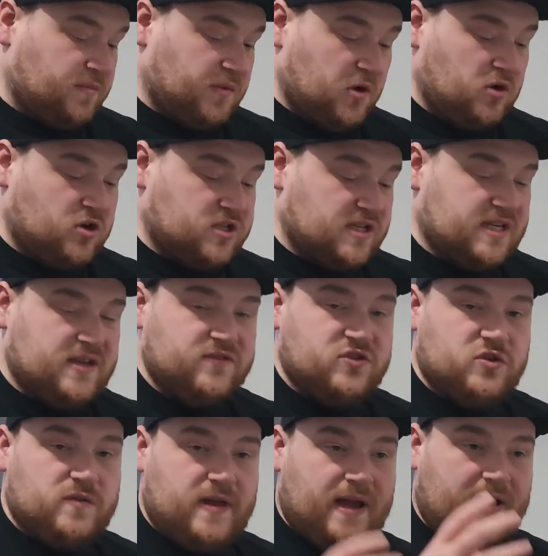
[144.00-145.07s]
box, it gives
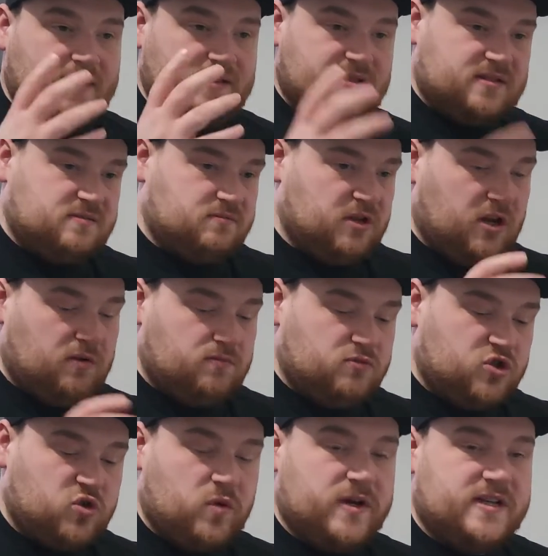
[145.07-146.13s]
you that,
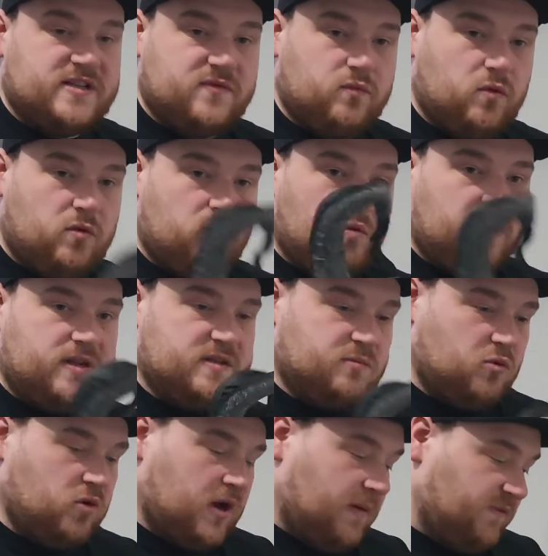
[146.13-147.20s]
choice of what one is
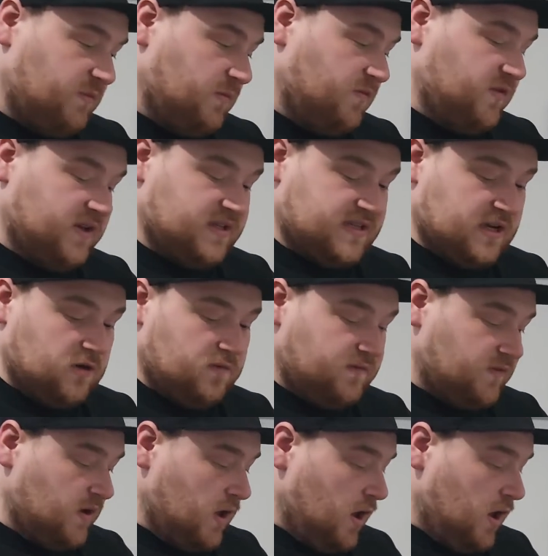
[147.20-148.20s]
more comfortable for yourself.